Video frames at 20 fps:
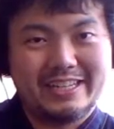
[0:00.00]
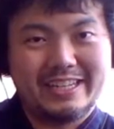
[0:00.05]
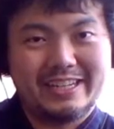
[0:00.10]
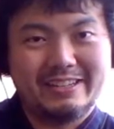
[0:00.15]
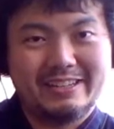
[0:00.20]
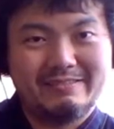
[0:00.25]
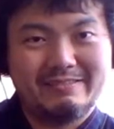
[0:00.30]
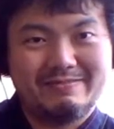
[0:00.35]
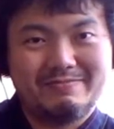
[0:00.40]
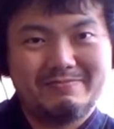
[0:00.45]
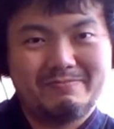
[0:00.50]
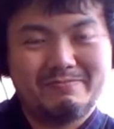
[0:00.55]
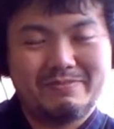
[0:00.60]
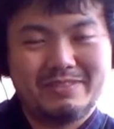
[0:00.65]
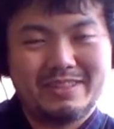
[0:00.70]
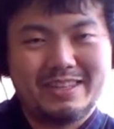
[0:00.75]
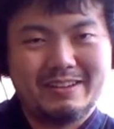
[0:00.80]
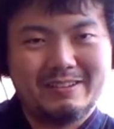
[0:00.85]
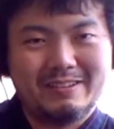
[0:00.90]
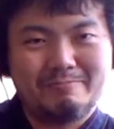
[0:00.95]
the
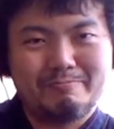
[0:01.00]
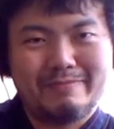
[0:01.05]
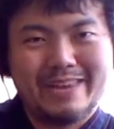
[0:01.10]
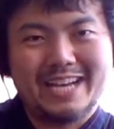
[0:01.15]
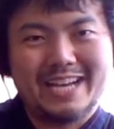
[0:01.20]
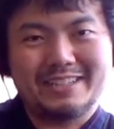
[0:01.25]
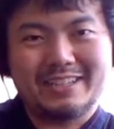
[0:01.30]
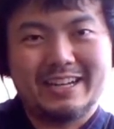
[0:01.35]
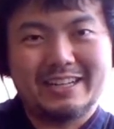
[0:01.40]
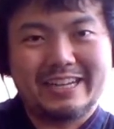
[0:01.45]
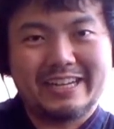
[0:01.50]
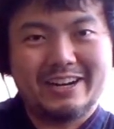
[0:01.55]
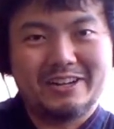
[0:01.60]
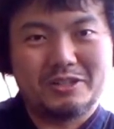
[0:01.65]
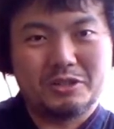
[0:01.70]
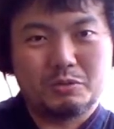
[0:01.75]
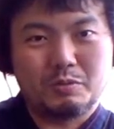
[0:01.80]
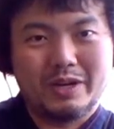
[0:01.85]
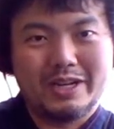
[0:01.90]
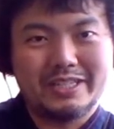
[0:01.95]
mascot
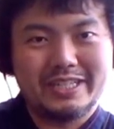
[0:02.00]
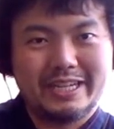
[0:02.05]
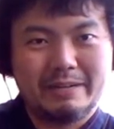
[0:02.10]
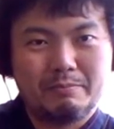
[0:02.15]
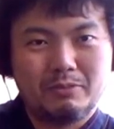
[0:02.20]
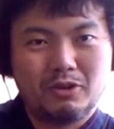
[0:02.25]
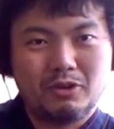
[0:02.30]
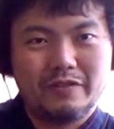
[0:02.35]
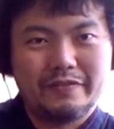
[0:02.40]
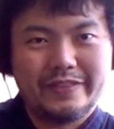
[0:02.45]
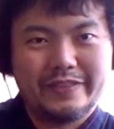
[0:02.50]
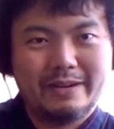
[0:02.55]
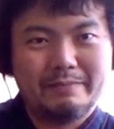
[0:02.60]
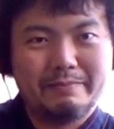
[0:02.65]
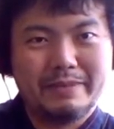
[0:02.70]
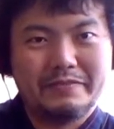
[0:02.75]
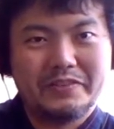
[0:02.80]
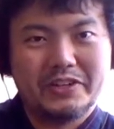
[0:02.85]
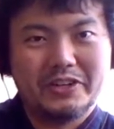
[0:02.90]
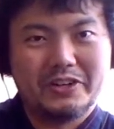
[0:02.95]
characters want to eat more of
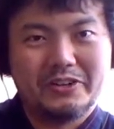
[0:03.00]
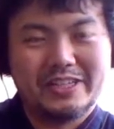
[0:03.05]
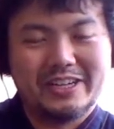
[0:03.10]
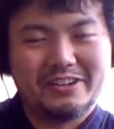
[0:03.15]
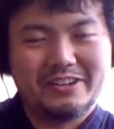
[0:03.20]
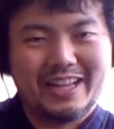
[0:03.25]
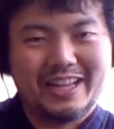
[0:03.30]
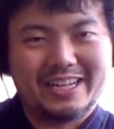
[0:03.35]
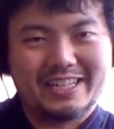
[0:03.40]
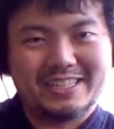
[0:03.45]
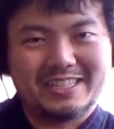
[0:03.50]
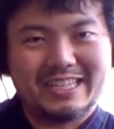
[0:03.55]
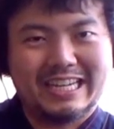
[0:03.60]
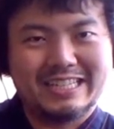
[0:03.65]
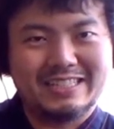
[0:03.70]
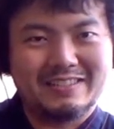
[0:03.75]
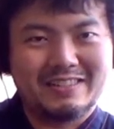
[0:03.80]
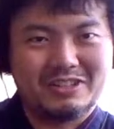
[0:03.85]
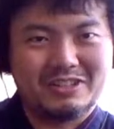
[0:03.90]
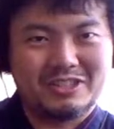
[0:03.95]
them, even though they're like the
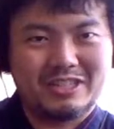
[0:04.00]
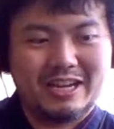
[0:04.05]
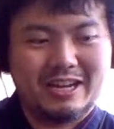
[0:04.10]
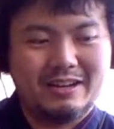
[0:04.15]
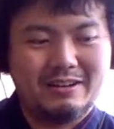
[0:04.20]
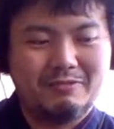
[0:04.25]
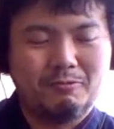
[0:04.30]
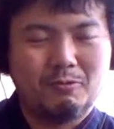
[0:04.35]
size of their stomach.